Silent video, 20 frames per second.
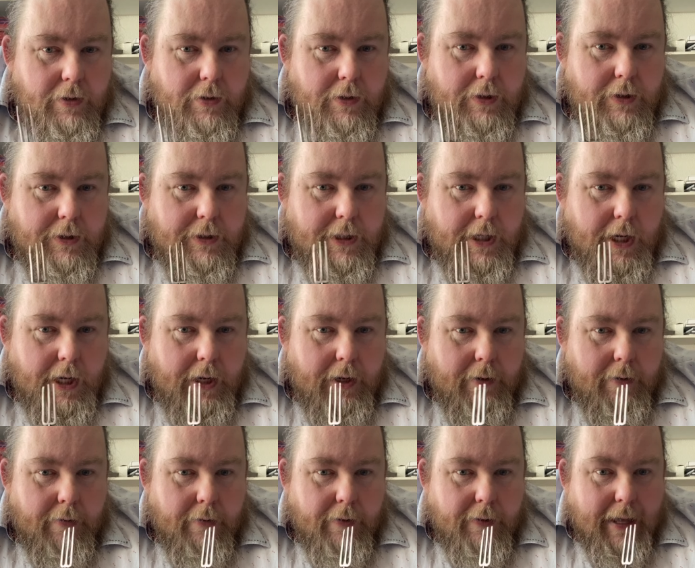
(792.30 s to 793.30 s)

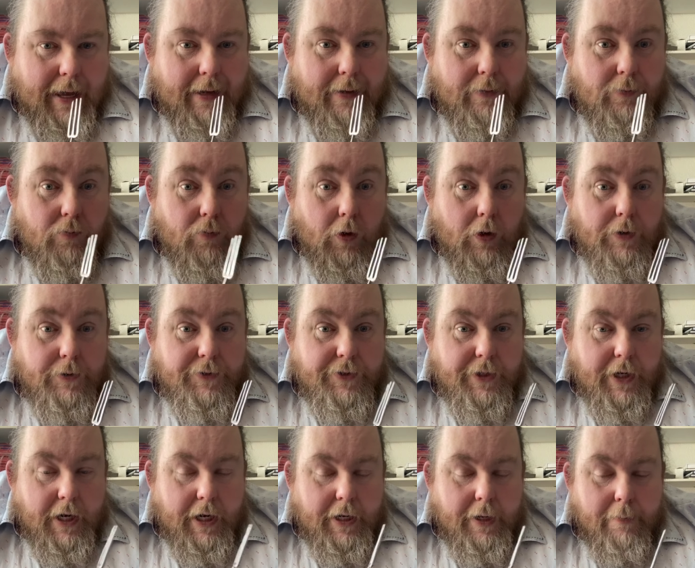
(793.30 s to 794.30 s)
So that was
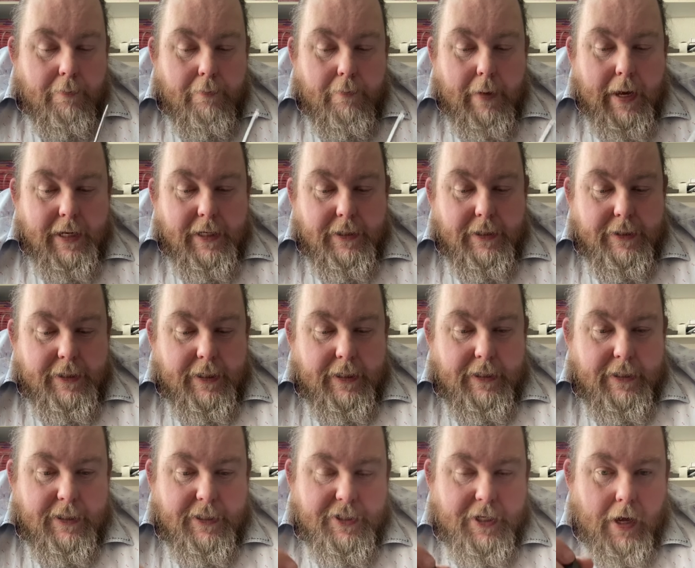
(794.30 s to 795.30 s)
an amazing
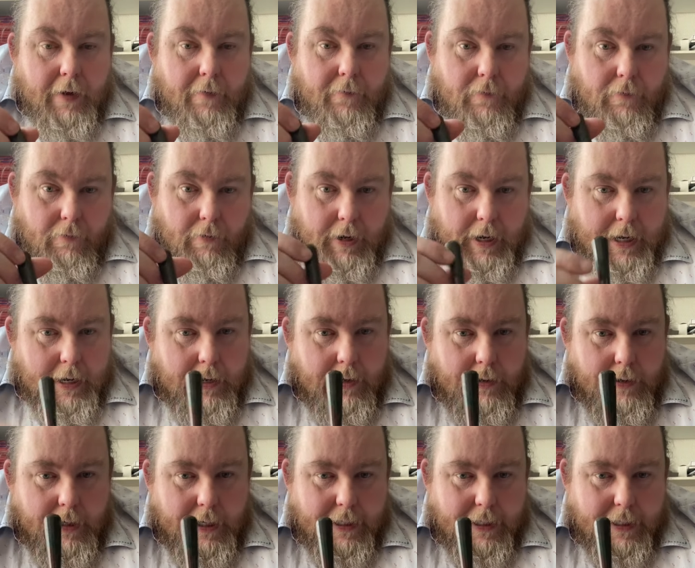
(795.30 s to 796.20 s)
discovery.